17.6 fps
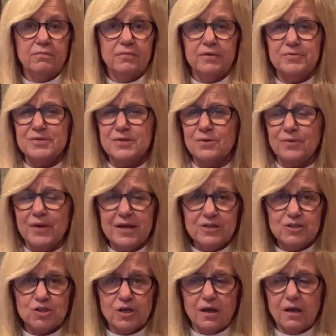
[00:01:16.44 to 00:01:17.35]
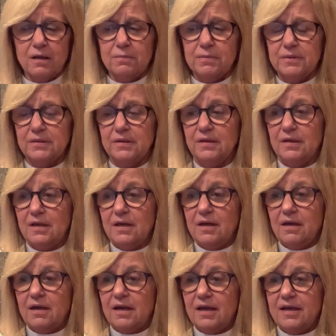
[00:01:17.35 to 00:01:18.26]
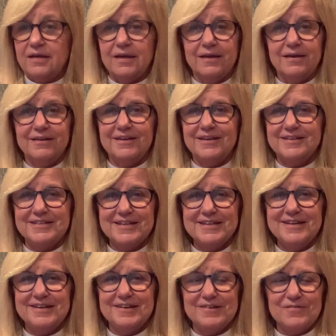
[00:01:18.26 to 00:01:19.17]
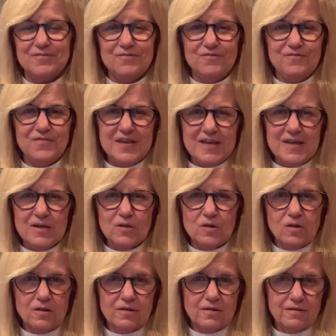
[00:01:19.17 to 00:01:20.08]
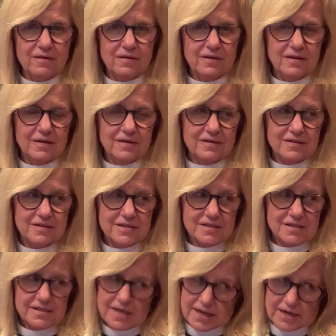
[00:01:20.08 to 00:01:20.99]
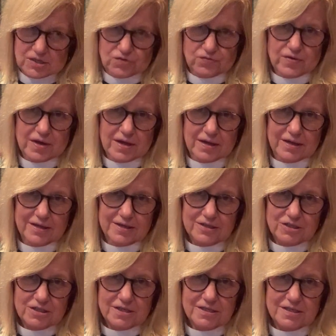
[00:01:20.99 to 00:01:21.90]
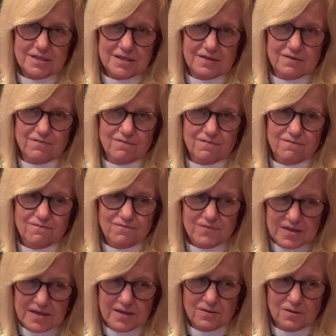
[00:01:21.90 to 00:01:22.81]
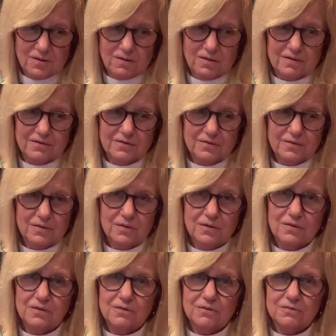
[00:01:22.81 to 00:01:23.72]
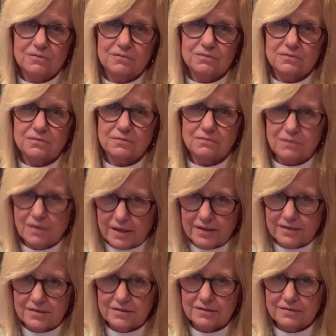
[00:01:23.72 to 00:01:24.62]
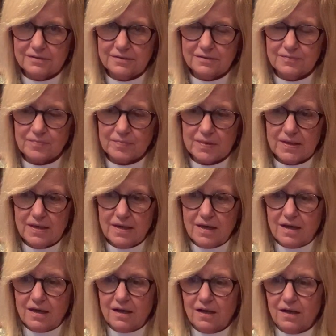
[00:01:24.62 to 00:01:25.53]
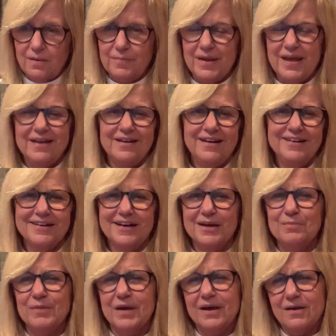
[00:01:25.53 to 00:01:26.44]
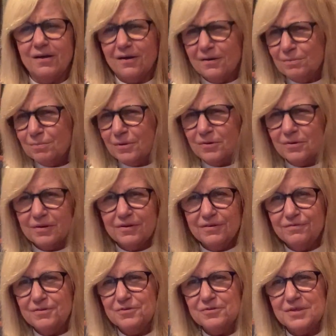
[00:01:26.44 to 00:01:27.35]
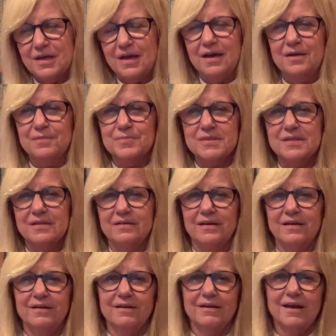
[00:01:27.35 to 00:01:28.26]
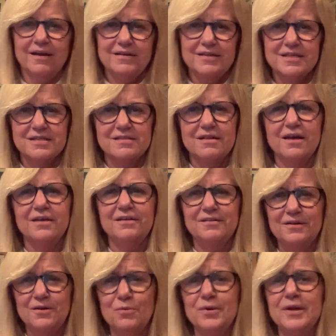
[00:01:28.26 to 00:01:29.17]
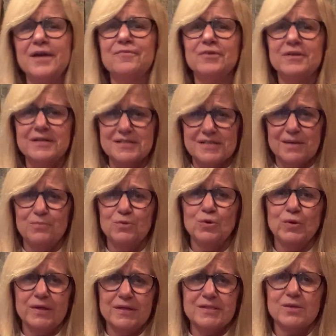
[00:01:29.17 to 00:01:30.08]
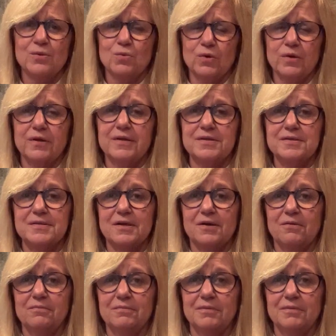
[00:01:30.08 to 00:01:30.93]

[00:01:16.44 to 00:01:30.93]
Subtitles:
It was a great job, and yet it didn't feel satisfying. It just didn't feel right. And I'd gotten my heart broken a few times, and I just thought, whatever it is I'm doing isn't working, so